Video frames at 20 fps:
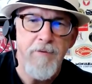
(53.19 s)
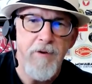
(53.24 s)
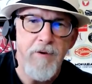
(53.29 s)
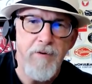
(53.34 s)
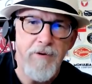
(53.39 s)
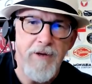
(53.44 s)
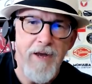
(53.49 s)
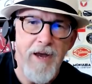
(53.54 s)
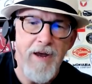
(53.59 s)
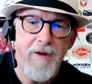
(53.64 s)

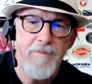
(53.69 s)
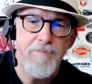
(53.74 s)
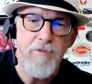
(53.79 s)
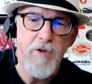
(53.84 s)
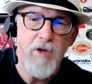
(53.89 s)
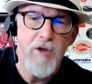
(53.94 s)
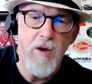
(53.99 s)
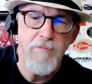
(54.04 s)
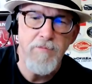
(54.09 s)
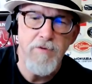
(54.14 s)
Okay.
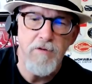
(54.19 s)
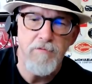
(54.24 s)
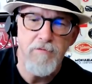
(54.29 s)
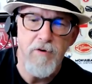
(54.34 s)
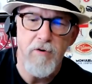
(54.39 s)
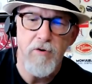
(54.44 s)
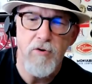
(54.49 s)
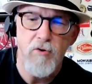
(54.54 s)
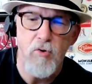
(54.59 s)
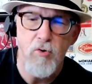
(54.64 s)
It comes in
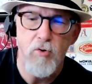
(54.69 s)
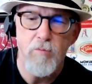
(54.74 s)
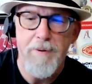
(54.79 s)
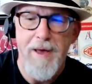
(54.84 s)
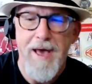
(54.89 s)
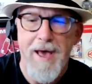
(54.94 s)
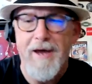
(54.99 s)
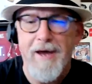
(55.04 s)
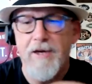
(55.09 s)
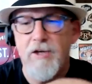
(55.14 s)
very cool
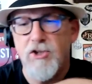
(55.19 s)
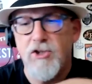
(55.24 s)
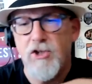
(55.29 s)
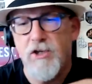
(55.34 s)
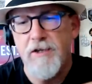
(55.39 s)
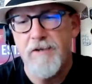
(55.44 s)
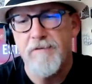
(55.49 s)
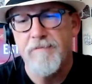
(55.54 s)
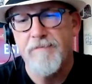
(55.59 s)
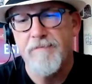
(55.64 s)
packaging.